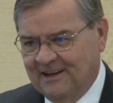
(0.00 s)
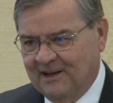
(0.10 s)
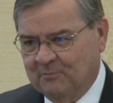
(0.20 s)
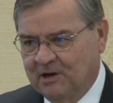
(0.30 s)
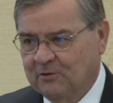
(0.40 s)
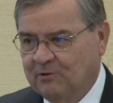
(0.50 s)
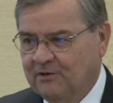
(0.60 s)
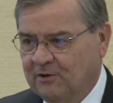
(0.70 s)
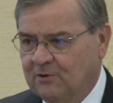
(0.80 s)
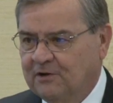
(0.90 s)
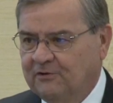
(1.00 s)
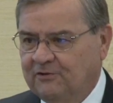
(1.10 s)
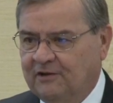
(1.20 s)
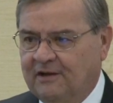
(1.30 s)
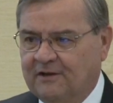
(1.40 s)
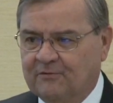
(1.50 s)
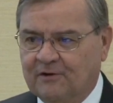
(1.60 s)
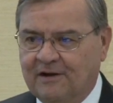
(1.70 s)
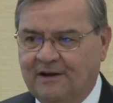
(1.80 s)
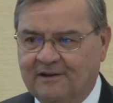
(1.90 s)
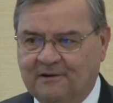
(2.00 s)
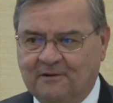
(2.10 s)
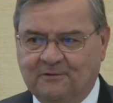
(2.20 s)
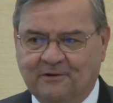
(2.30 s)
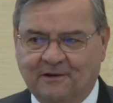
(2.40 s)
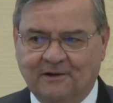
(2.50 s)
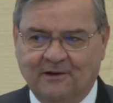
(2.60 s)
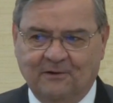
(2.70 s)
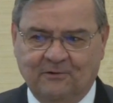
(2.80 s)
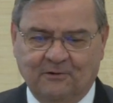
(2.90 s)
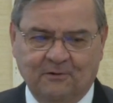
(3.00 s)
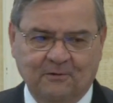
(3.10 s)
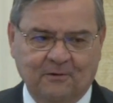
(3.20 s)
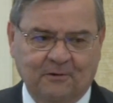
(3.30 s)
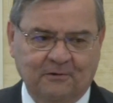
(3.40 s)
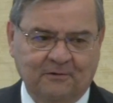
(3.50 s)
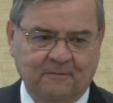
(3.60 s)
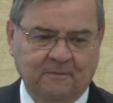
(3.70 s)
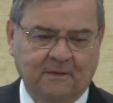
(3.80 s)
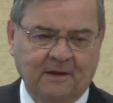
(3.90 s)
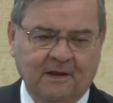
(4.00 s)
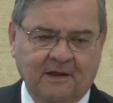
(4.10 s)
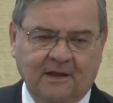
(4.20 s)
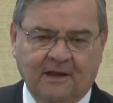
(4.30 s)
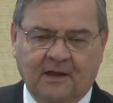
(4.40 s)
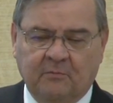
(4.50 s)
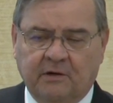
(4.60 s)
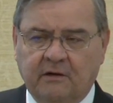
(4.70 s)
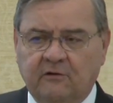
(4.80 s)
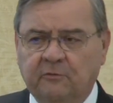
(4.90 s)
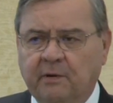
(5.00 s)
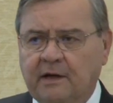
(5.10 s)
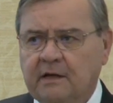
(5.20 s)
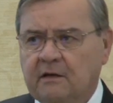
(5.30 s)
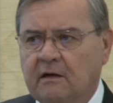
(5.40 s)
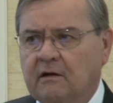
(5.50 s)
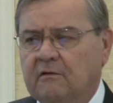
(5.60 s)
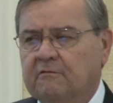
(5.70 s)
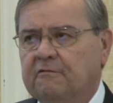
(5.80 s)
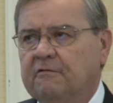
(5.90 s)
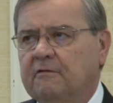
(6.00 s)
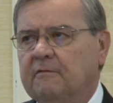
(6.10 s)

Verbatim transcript: Uh, by the way, the only C I ever got in a psychology course. But in spite of